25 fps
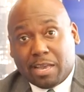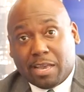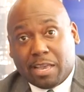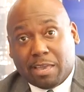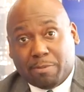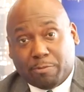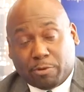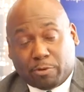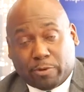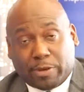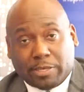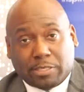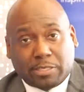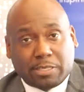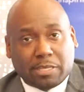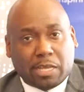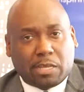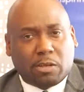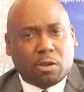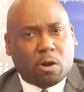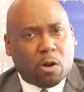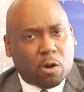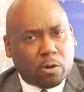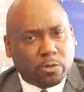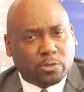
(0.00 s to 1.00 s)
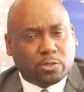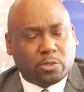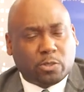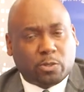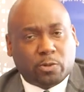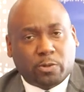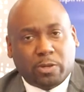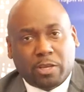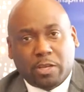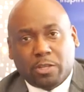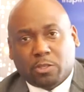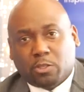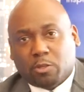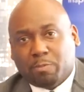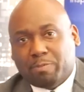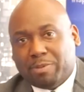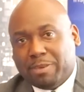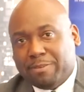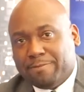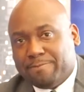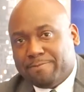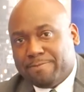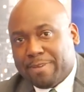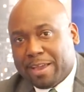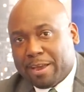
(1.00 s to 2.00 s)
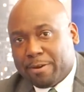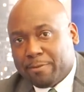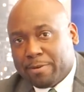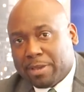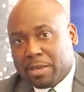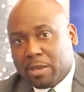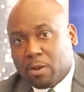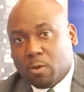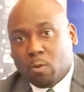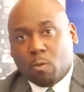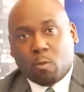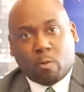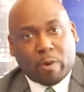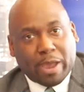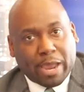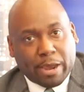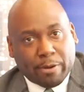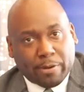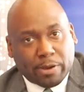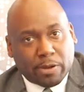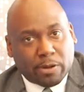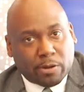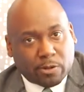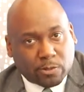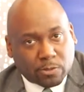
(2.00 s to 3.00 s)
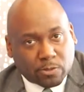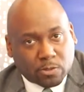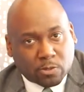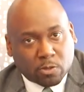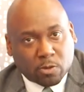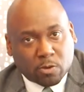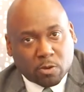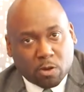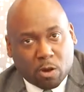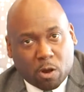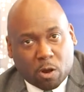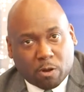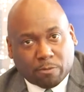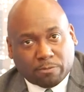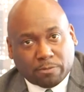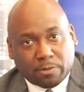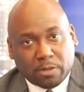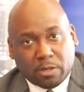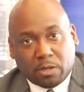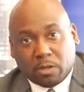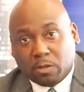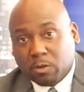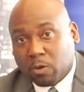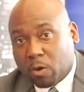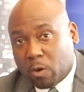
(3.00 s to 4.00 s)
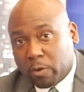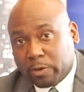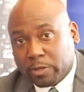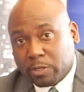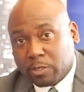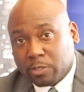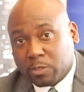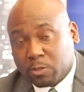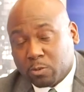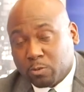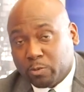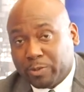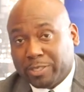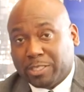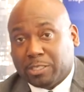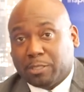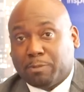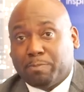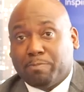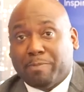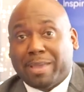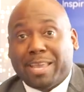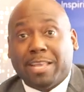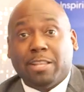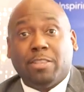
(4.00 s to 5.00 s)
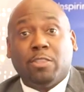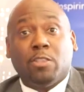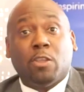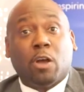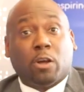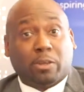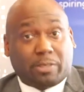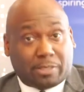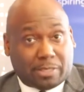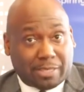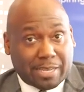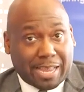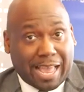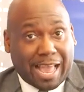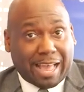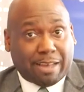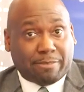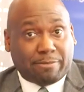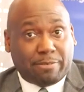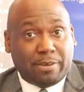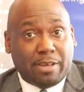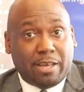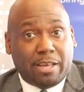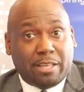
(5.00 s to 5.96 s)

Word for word: immigration, and also to be very wary also of lawyers which may not have